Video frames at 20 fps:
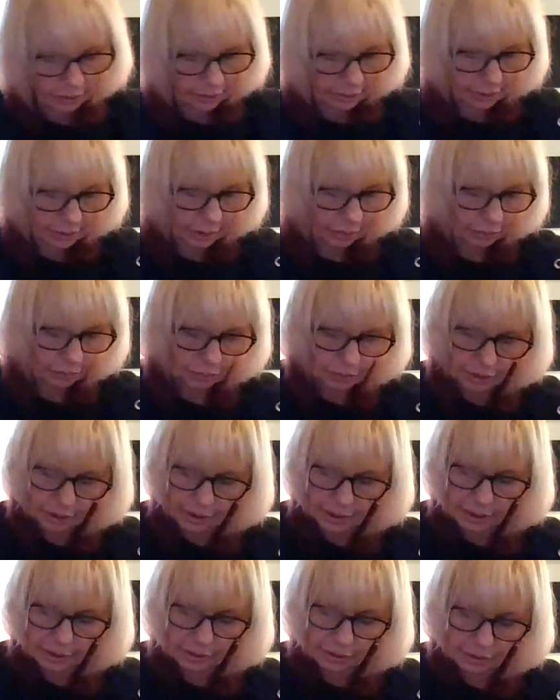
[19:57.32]
They
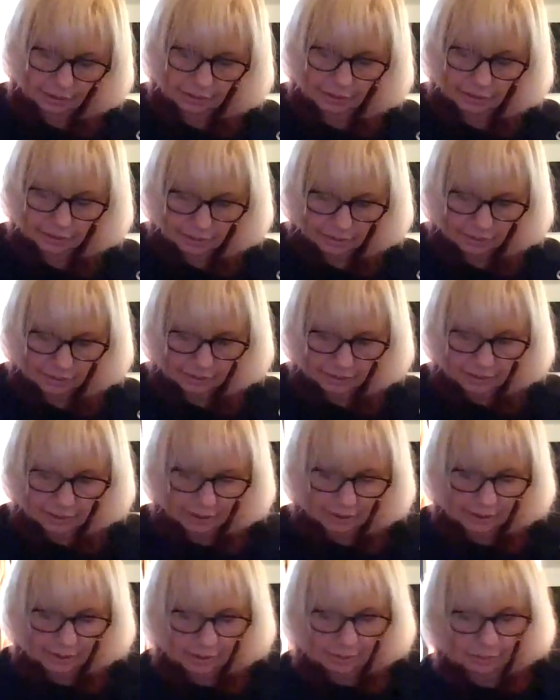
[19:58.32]
really did
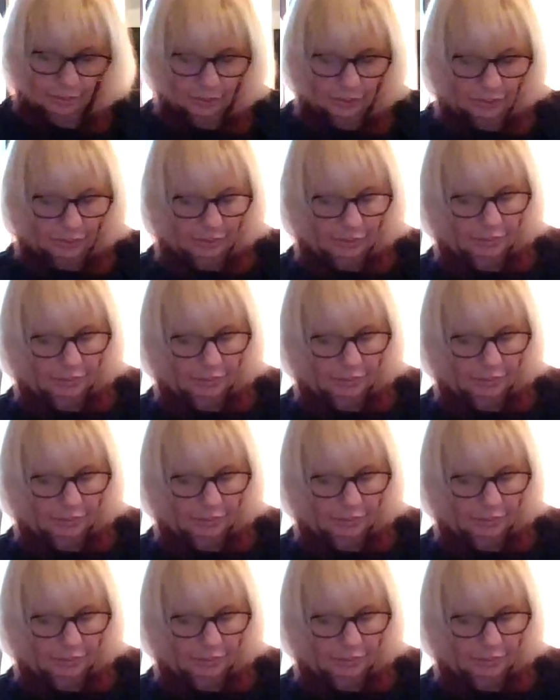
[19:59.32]
a number.